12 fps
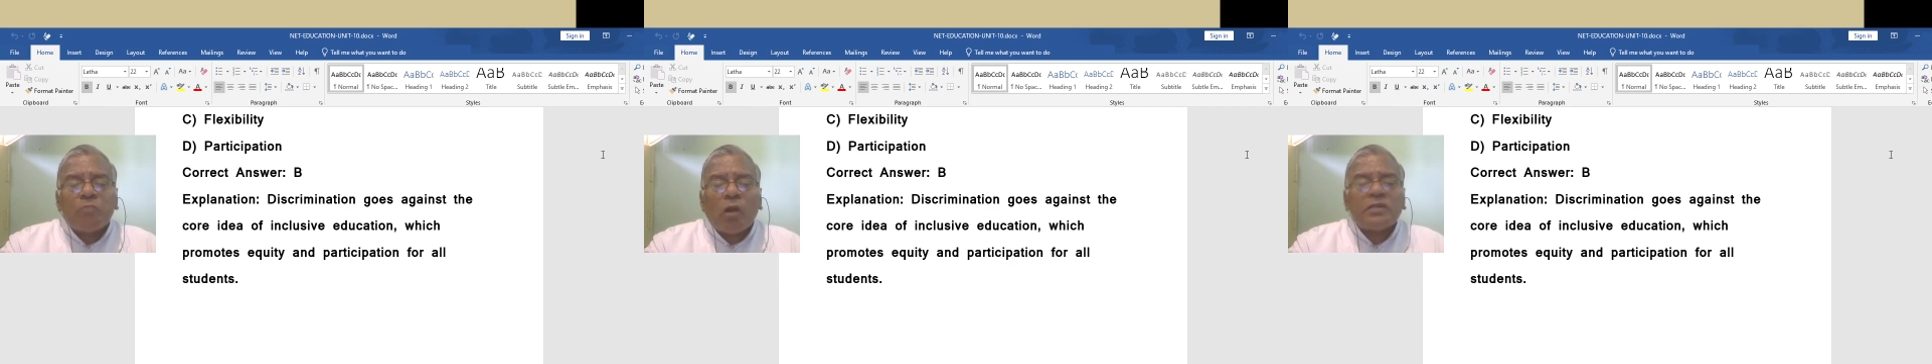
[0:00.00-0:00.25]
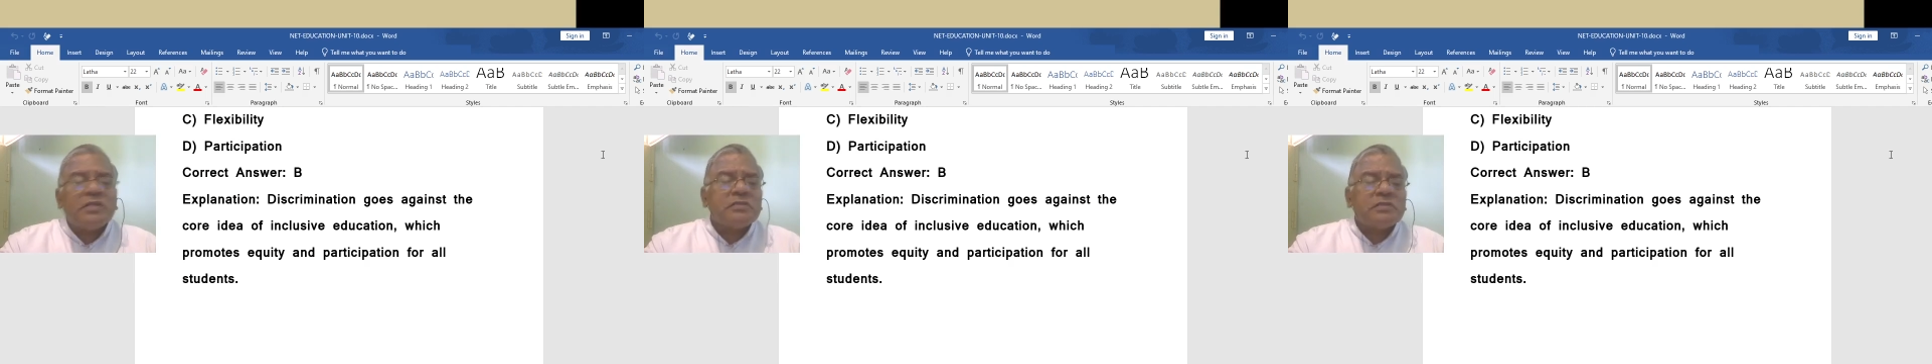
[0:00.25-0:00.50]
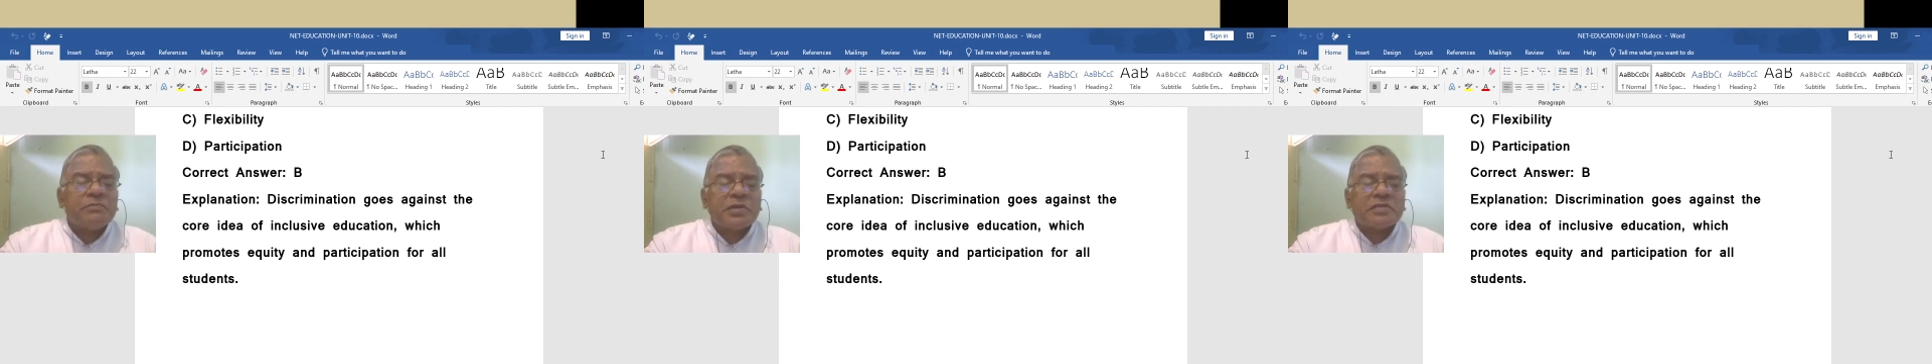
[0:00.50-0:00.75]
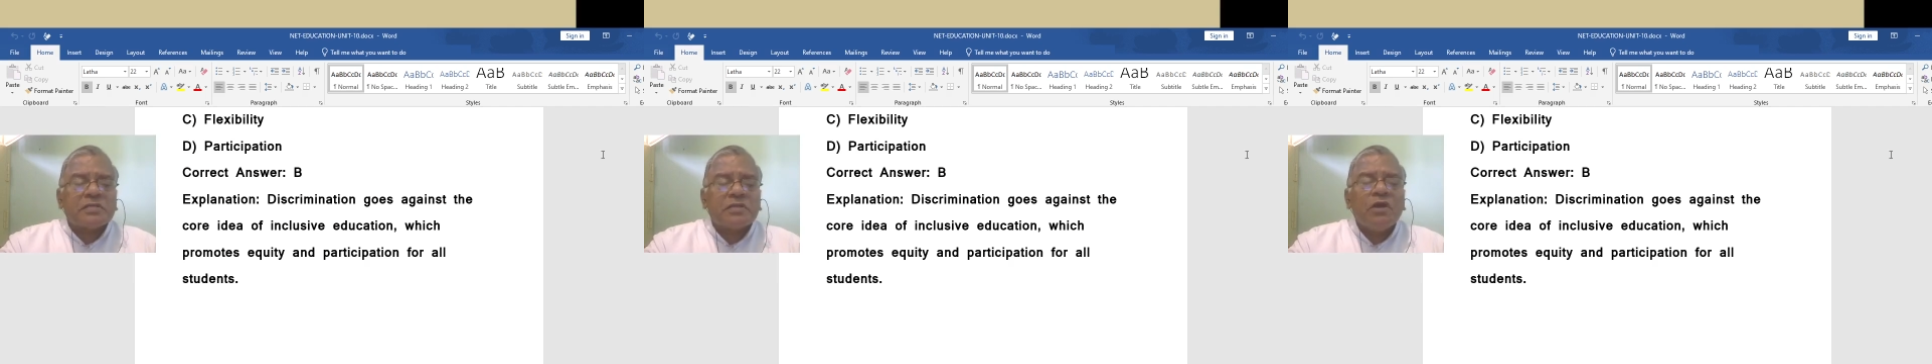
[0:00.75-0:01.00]

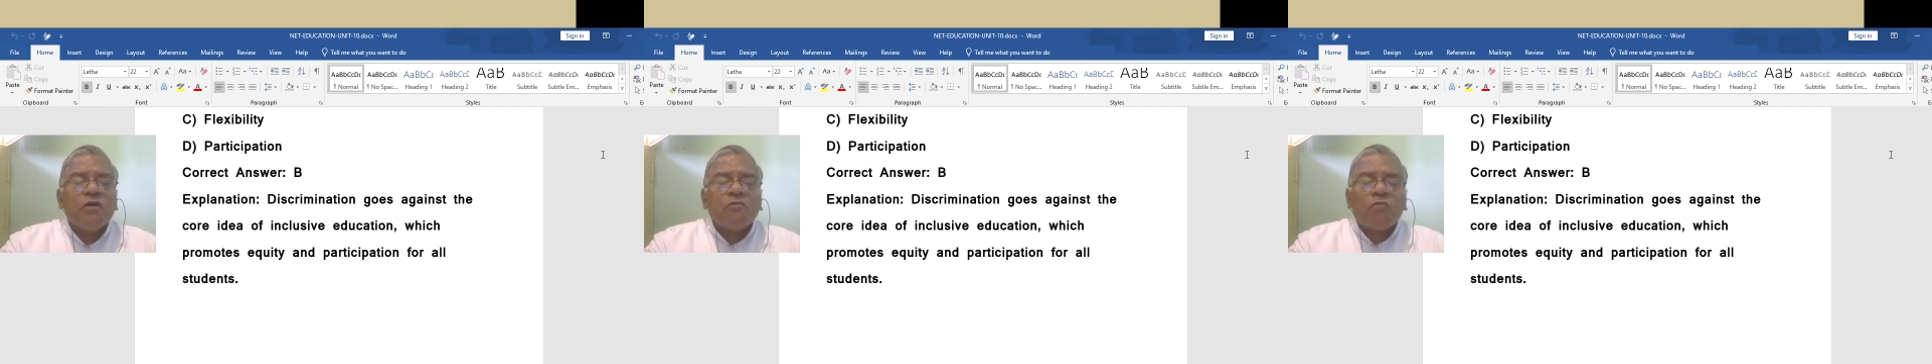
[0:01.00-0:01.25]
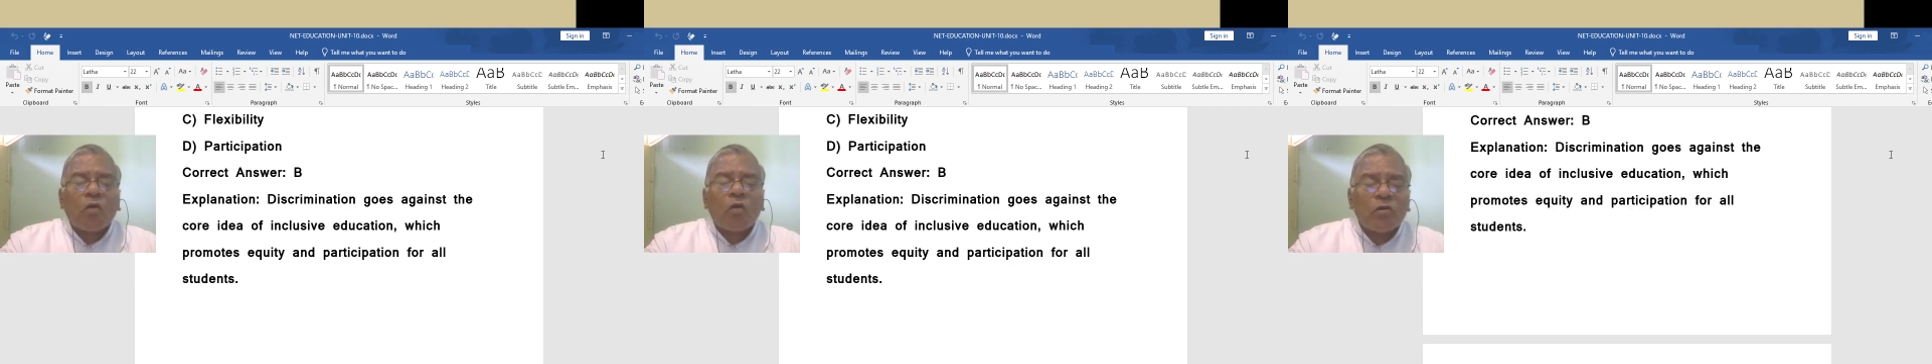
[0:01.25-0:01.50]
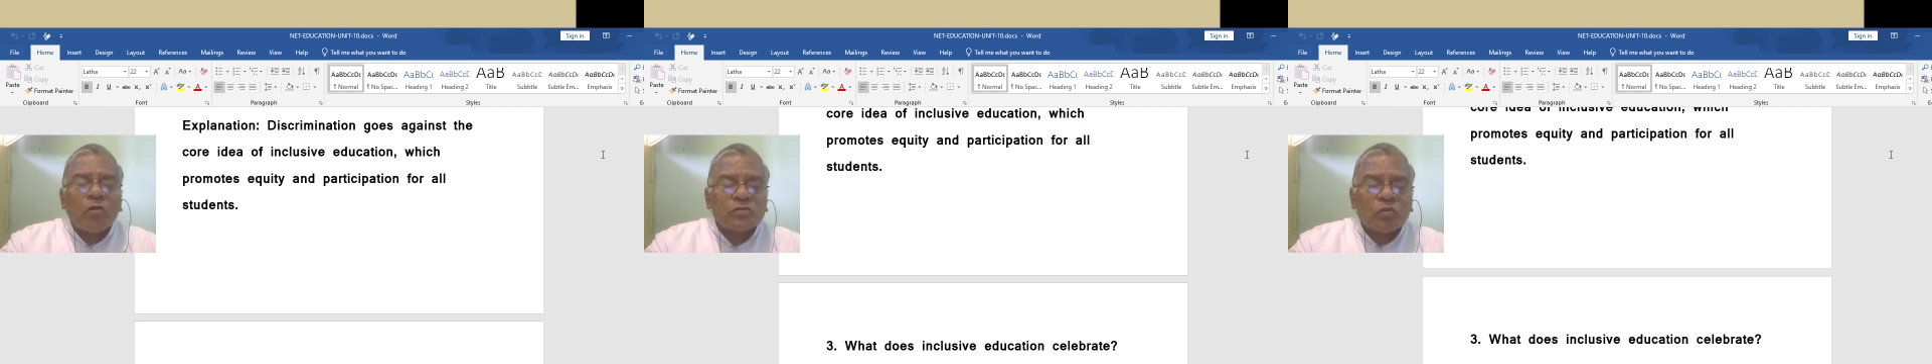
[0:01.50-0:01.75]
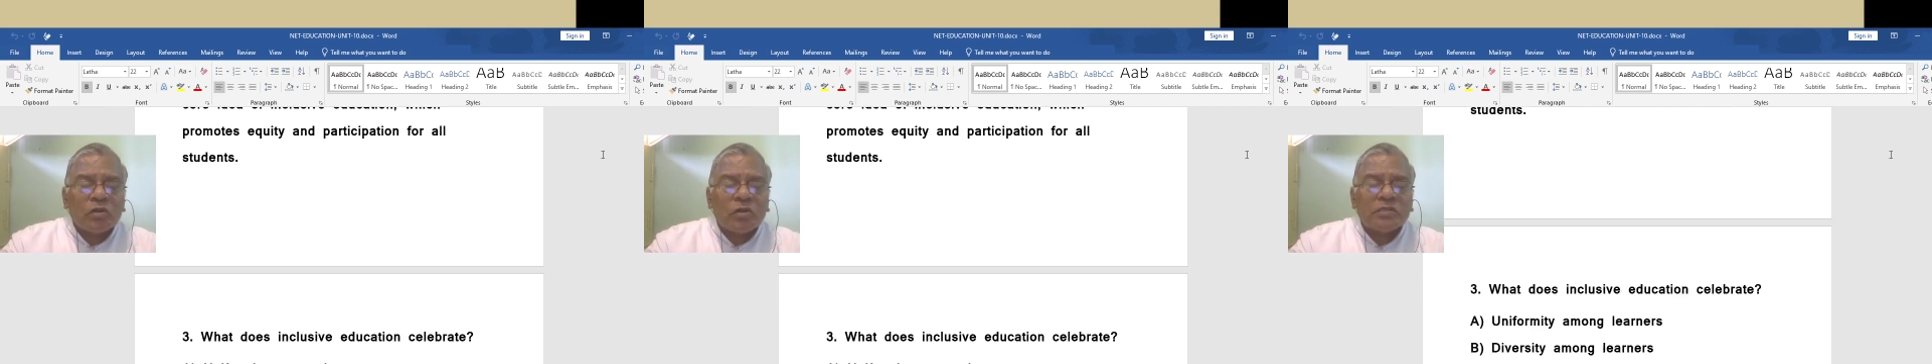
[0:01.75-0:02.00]
participation for all
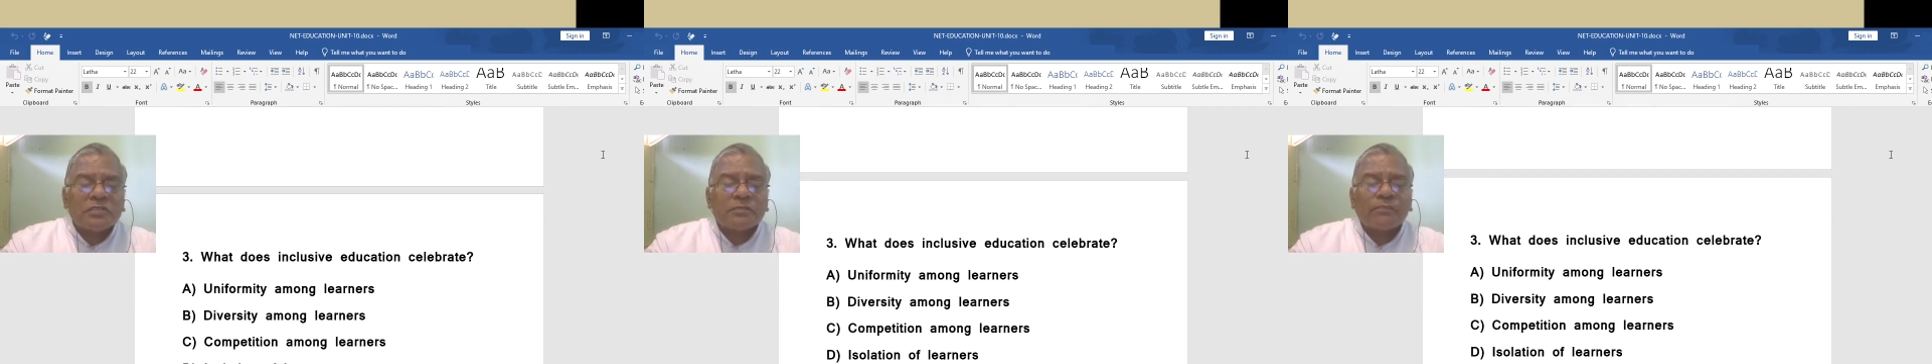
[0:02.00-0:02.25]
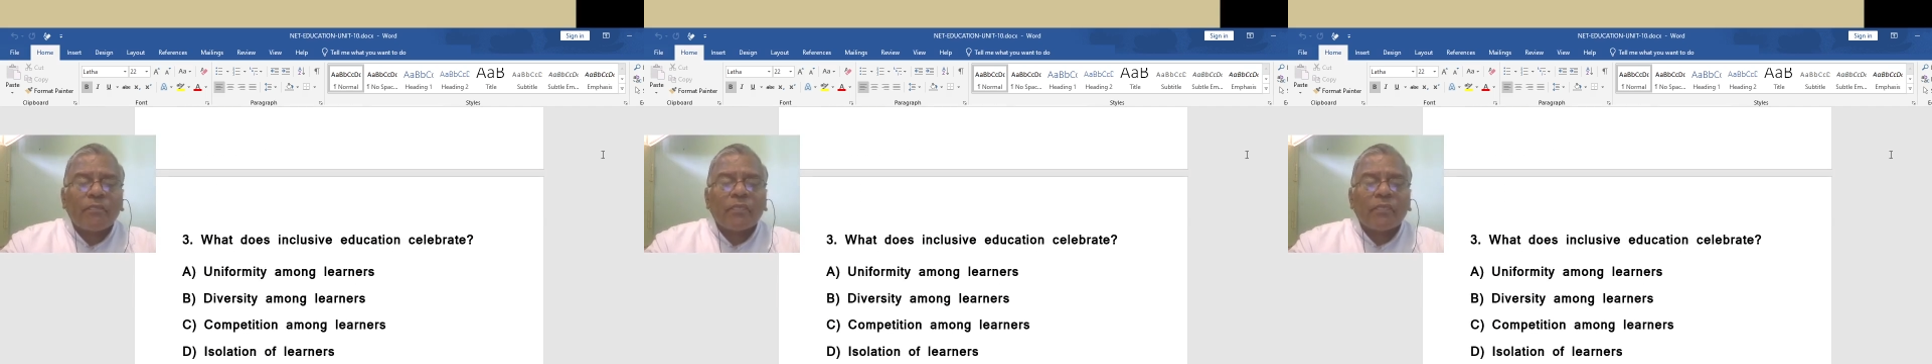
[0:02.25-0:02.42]
students.